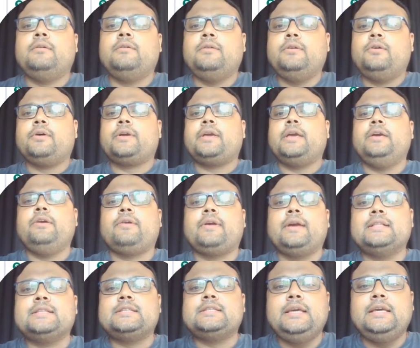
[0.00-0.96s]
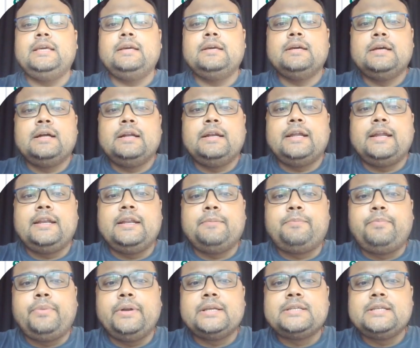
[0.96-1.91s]
okay, you can see that the
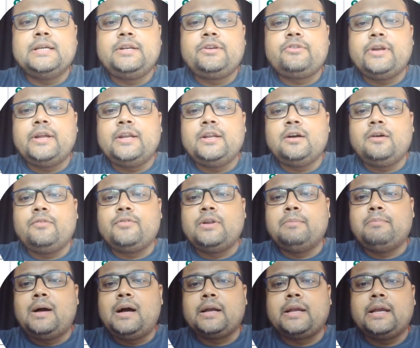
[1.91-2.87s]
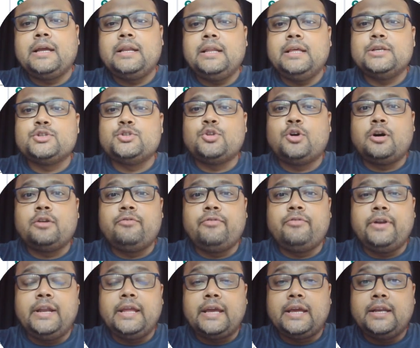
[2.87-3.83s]
present trend of the market is not
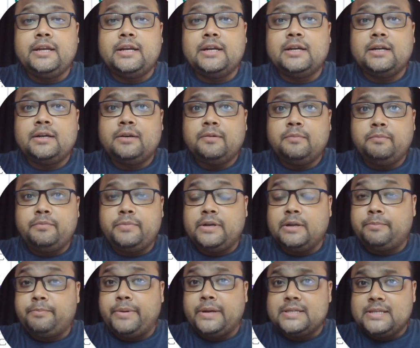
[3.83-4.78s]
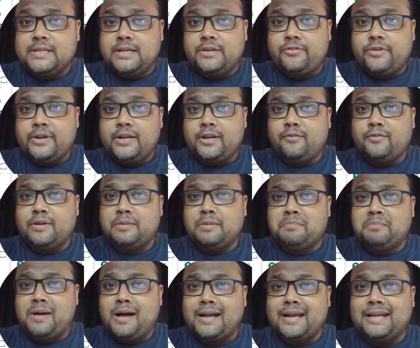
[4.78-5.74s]
very clear. The present trend of the
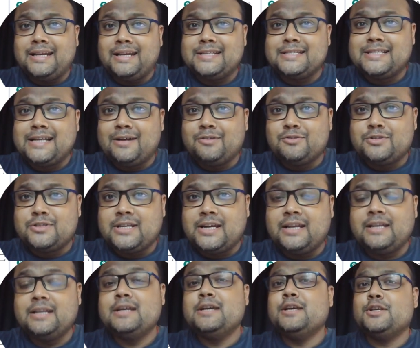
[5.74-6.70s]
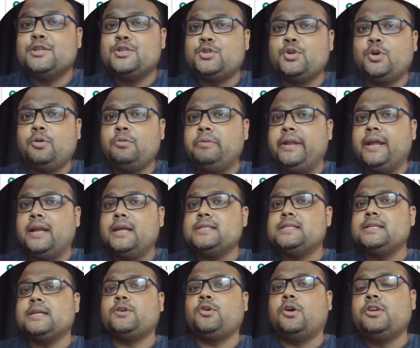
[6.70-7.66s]
market is downside. So there is
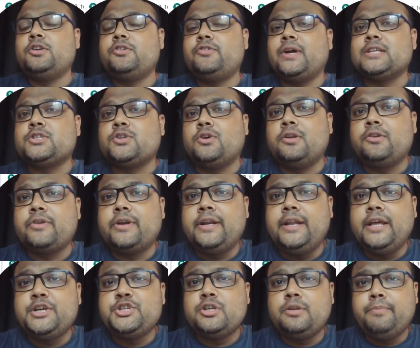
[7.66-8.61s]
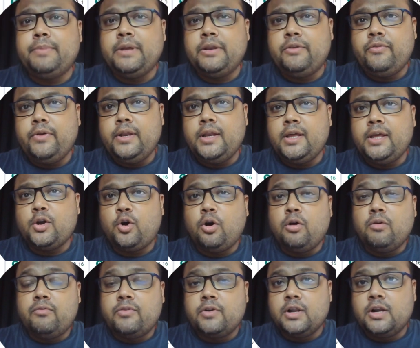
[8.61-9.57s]
a contradiction between the
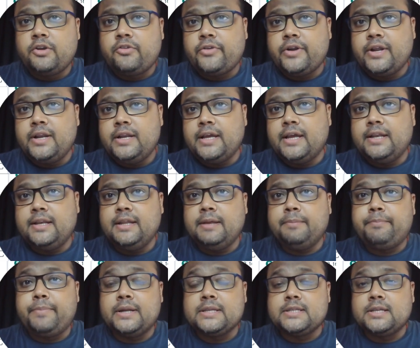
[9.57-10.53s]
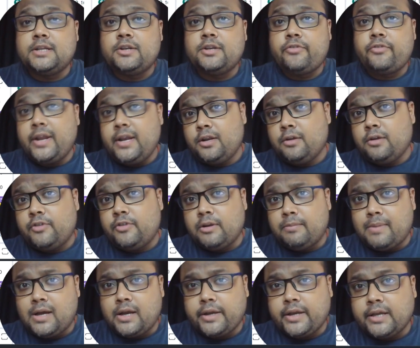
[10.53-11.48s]
overall trend and the present trend of the
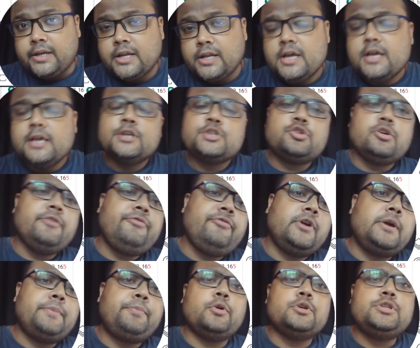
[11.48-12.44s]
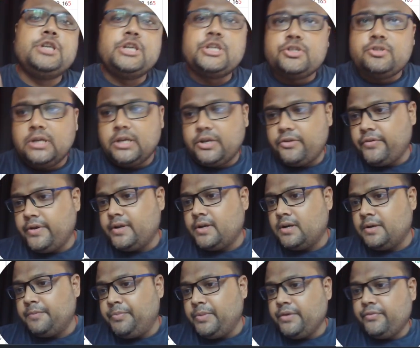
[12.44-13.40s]
market. So if you're a positional
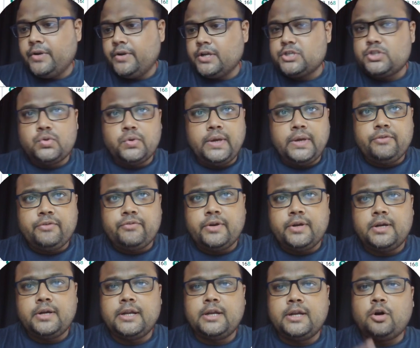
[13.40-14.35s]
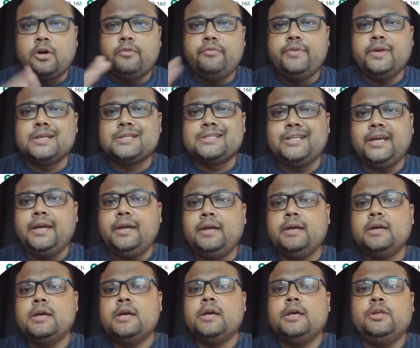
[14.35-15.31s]
trader, if you're a swing trader, then obviously
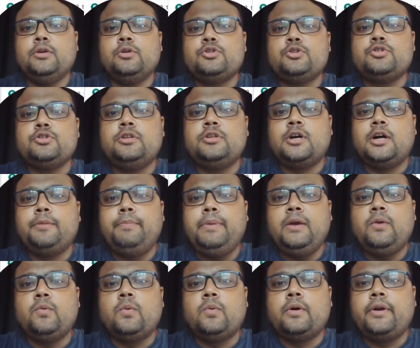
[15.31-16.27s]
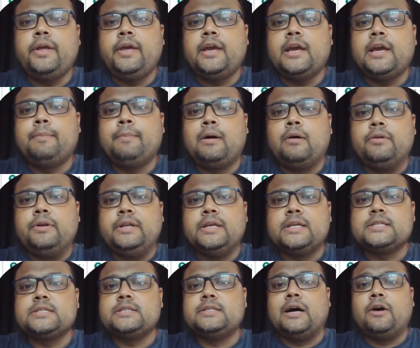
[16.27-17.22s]
you should not be worried about
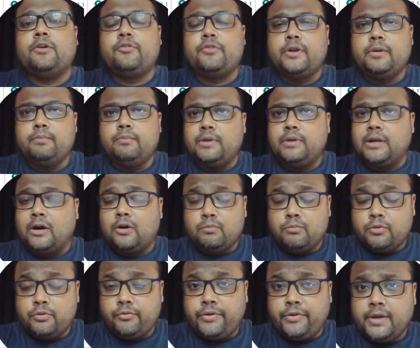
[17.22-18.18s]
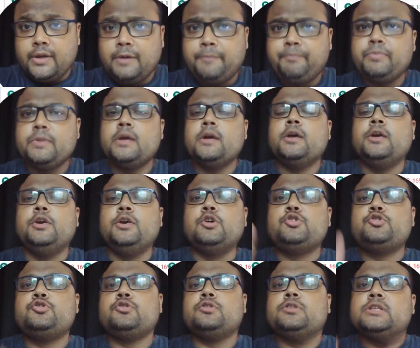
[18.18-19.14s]
this downtrend, down move here. You
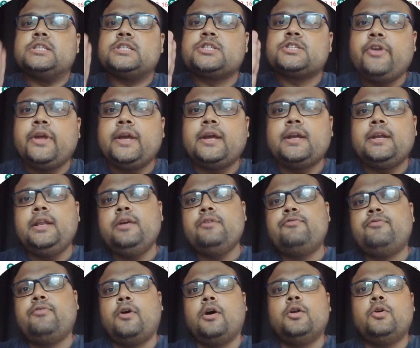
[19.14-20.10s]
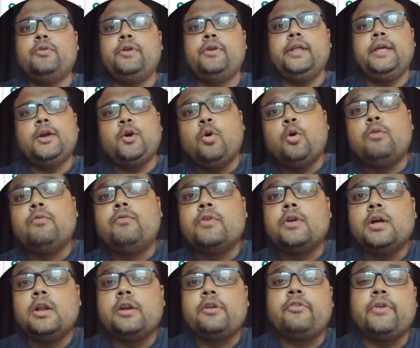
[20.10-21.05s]
should strictly follow the
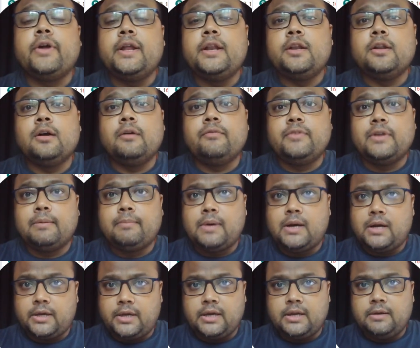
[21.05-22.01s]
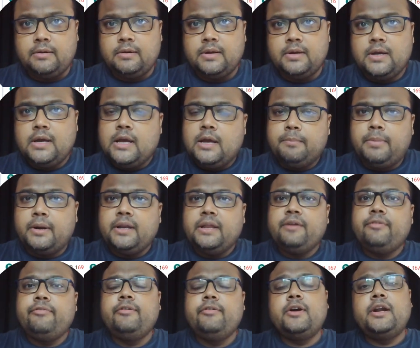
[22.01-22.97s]
overall trend of the market. But
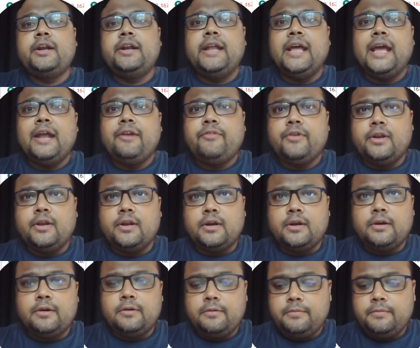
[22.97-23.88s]
if you're a day trader,